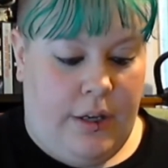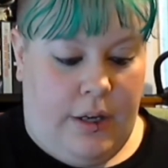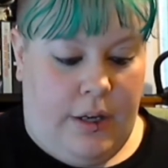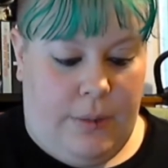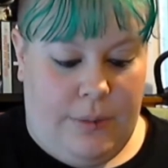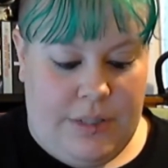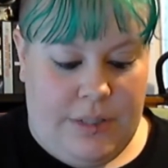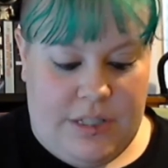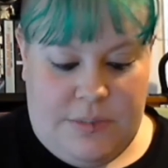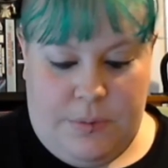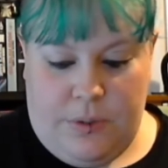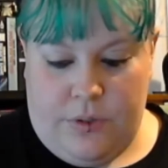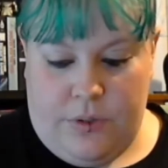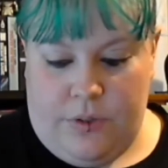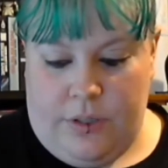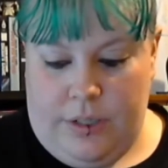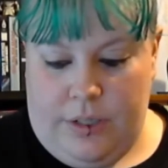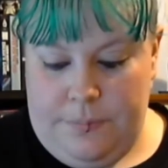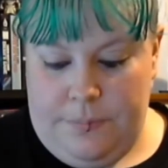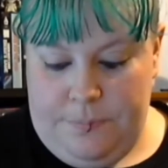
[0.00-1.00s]
I went to
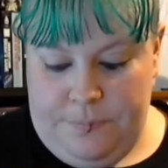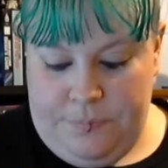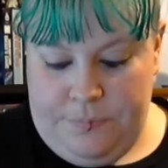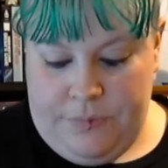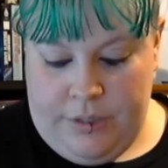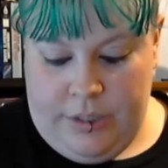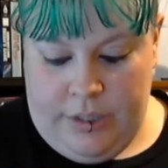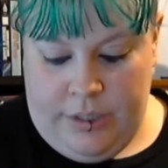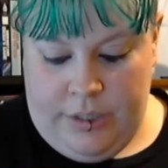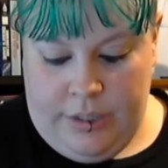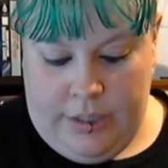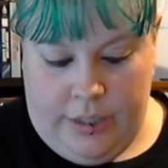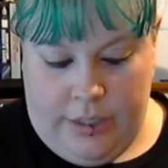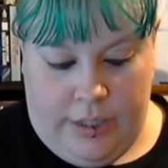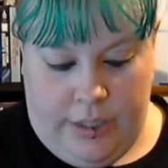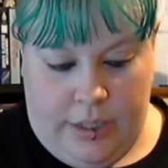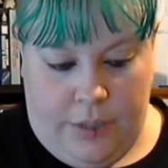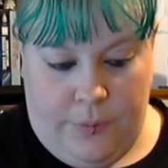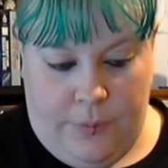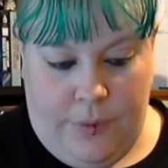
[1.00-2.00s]
Spotlight,
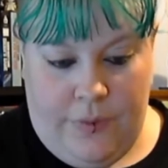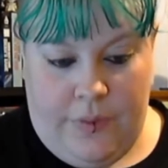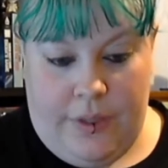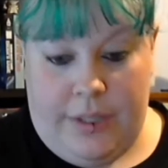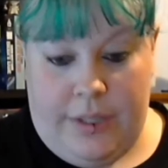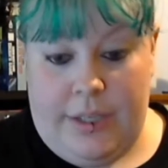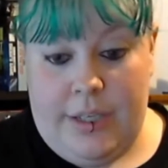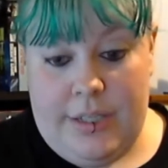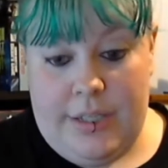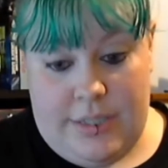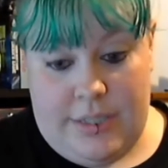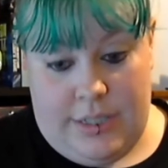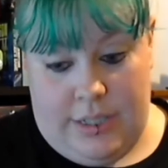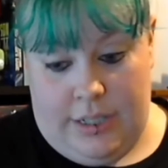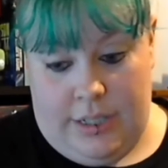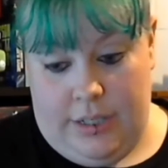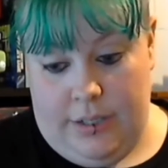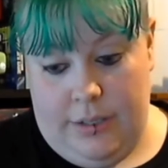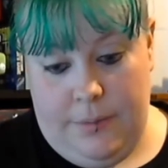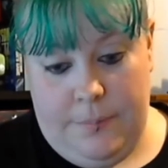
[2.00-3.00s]
and I went there
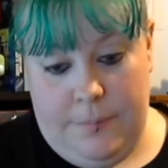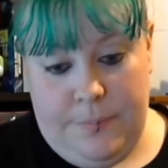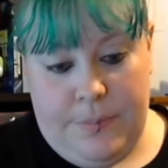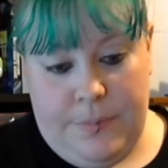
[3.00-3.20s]
yesterday,